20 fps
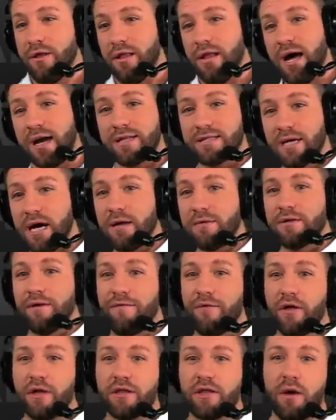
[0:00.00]
a lot of times I
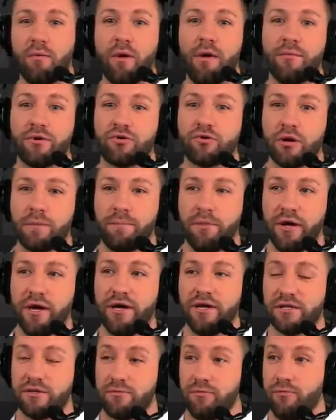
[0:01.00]
felt like they went with trick
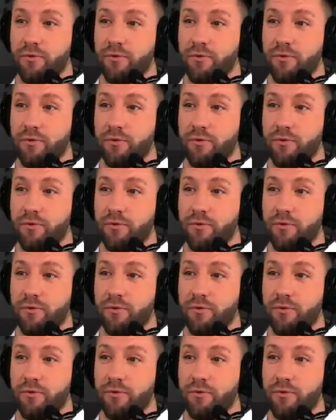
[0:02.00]
plays